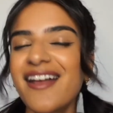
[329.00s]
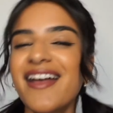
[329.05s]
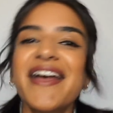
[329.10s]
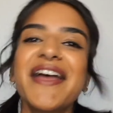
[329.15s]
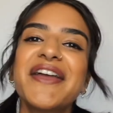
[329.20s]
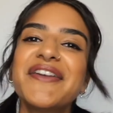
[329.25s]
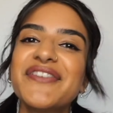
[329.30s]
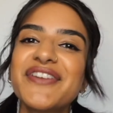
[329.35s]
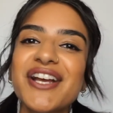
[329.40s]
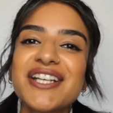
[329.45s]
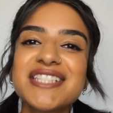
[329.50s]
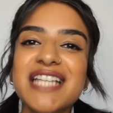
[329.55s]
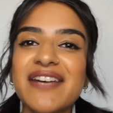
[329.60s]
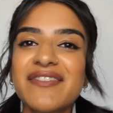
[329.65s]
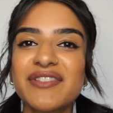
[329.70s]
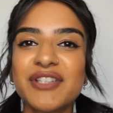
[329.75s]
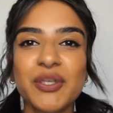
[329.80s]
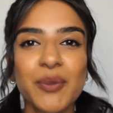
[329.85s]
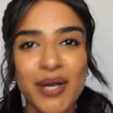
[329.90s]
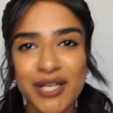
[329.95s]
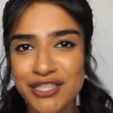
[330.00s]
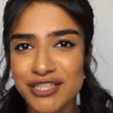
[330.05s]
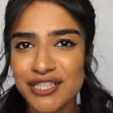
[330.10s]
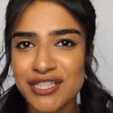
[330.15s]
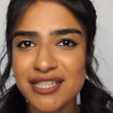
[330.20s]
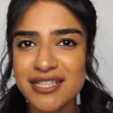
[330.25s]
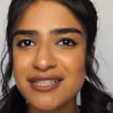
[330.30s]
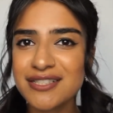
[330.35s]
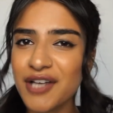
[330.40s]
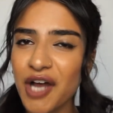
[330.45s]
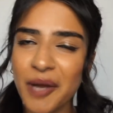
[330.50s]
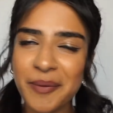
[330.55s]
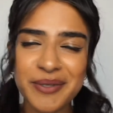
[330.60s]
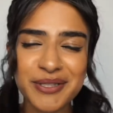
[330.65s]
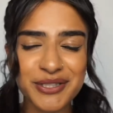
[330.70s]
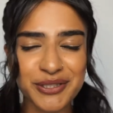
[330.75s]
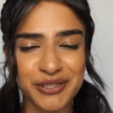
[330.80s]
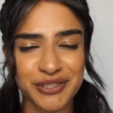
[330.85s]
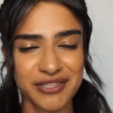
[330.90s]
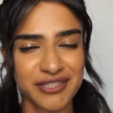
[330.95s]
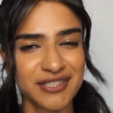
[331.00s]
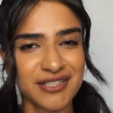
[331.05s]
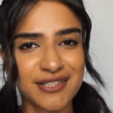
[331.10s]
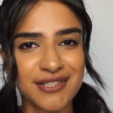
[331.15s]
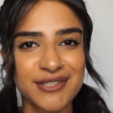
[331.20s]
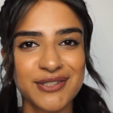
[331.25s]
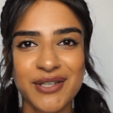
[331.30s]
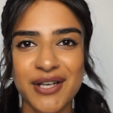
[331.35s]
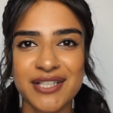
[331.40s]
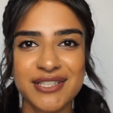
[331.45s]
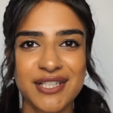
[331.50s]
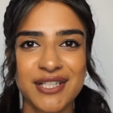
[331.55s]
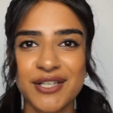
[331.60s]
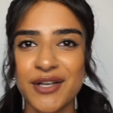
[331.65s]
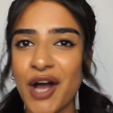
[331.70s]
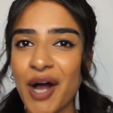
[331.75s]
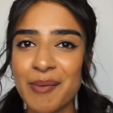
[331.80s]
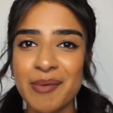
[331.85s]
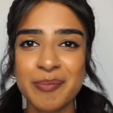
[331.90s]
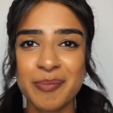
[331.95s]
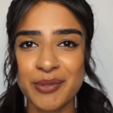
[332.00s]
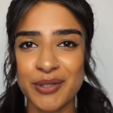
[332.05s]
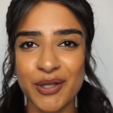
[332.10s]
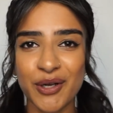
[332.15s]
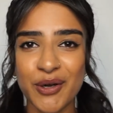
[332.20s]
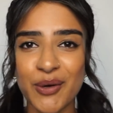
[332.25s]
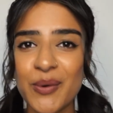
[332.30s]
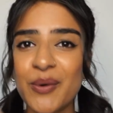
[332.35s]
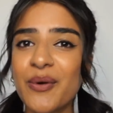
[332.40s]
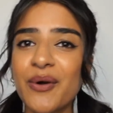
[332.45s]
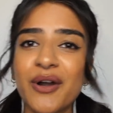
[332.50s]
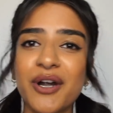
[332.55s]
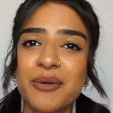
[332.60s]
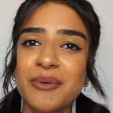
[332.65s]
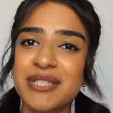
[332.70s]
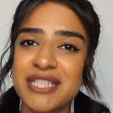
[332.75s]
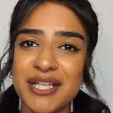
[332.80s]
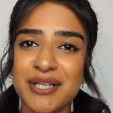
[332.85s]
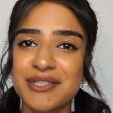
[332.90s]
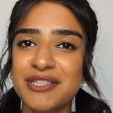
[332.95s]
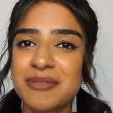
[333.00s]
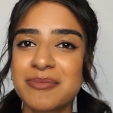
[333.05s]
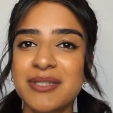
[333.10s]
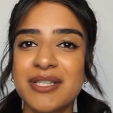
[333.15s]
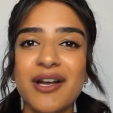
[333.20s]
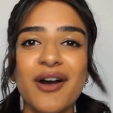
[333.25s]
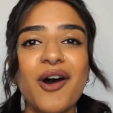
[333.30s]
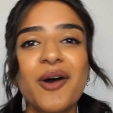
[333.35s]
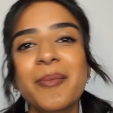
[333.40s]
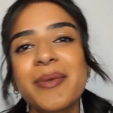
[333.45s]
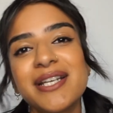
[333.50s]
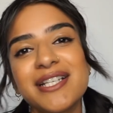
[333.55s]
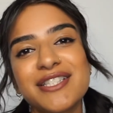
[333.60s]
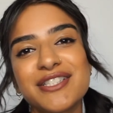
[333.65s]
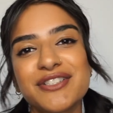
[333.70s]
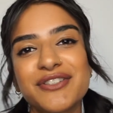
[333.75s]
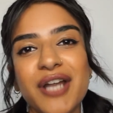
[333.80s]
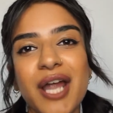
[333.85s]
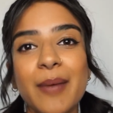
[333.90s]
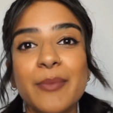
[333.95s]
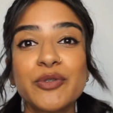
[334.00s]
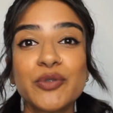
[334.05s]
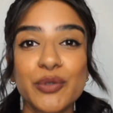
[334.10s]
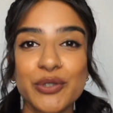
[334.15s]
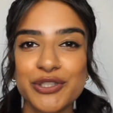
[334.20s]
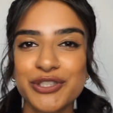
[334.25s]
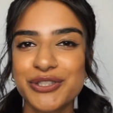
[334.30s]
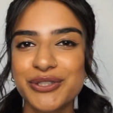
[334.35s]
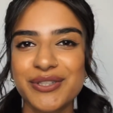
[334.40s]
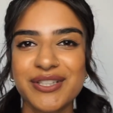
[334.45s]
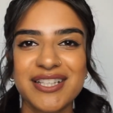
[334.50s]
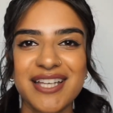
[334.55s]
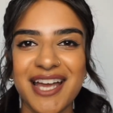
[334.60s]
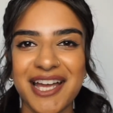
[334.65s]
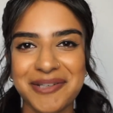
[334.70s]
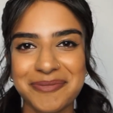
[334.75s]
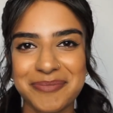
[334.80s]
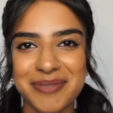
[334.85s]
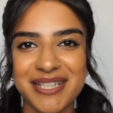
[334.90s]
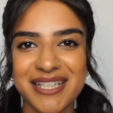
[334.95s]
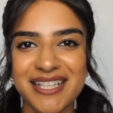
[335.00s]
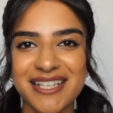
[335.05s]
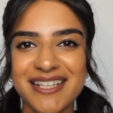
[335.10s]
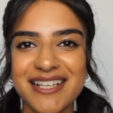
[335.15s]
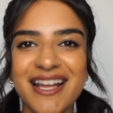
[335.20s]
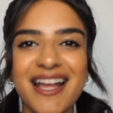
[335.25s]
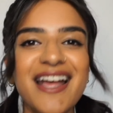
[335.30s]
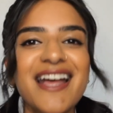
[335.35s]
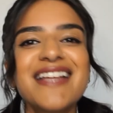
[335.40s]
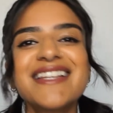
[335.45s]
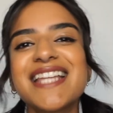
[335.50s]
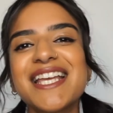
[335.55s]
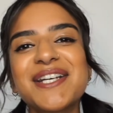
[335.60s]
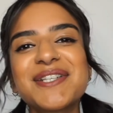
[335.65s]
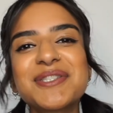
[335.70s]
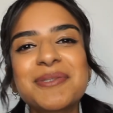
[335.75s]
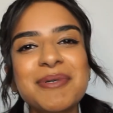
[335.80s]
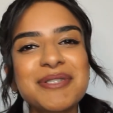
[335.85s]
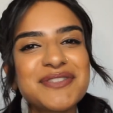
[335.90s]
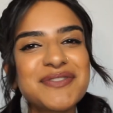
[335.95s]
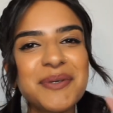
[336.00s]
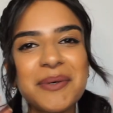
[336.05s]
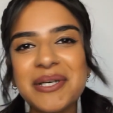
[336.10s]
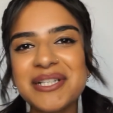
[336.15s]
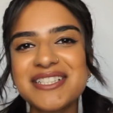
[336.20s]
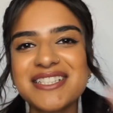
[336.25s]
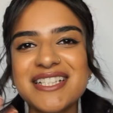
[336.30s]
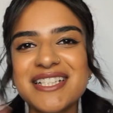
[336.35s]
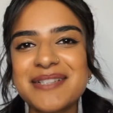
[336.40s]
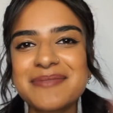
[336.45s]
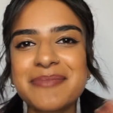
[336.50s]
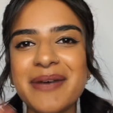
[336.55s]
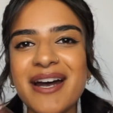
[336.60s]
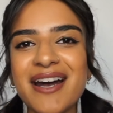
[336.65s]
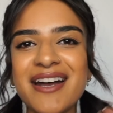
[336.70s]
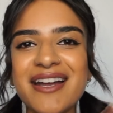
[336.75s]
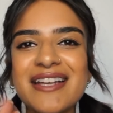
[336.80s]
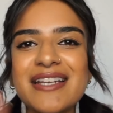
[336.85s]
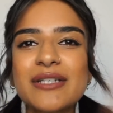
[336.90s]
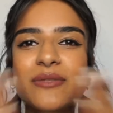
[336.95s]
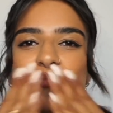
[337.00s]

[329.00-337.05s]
If you guys have any questions, comments, or concerns, you guys can comment below or reach out to me on my Instagram, yours truly, NB. Thanks so much for watching. Bye!